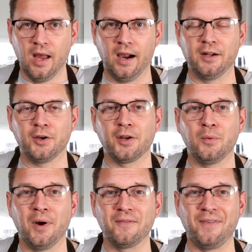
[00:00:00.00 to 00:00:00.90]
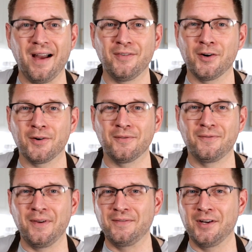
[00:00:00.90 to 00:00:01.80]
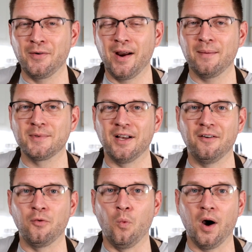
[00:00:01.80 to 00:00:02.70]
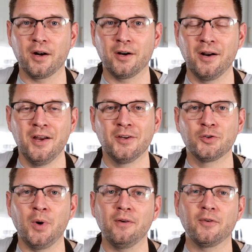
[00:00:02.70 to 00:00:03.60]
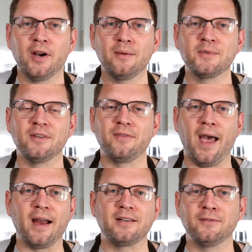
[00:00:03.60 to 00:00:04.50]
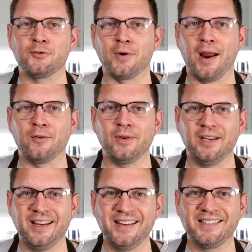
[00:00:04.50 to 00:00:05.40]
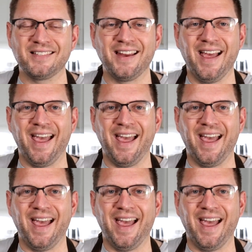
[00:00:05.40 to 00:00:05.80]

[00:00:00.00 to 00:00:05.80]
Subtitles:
You're going to want 550 grams of water, 12 grams of active dry yeast,